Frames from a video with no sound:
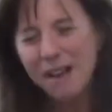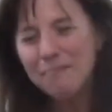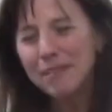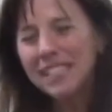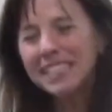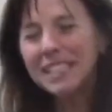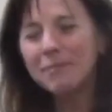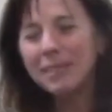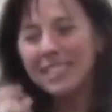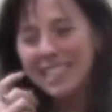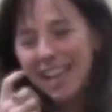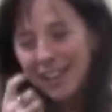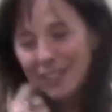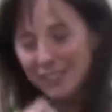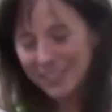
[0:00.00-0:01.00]
But let me
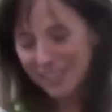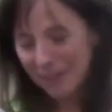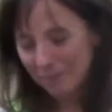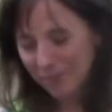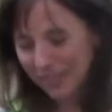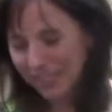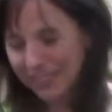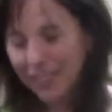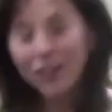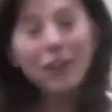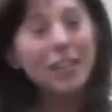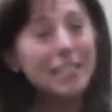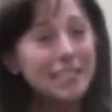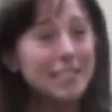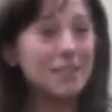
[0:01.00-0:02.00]
tell you something, there is